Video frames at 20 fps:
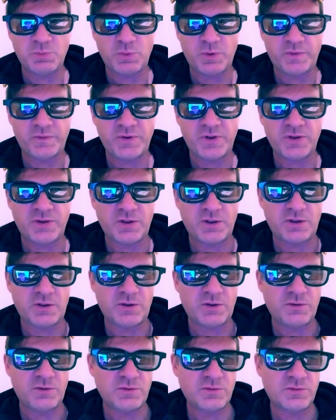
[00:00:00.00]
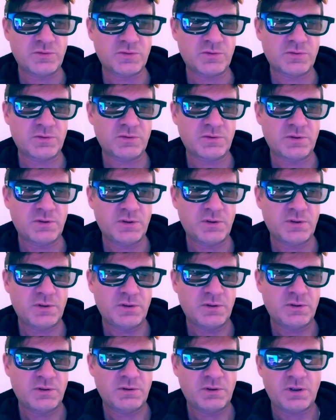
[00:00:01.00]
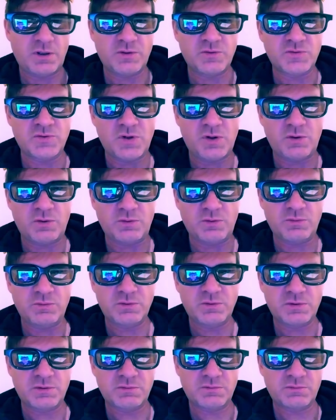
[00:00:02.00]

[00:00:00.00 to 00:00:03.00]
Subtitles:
movie theaters. Ours don't.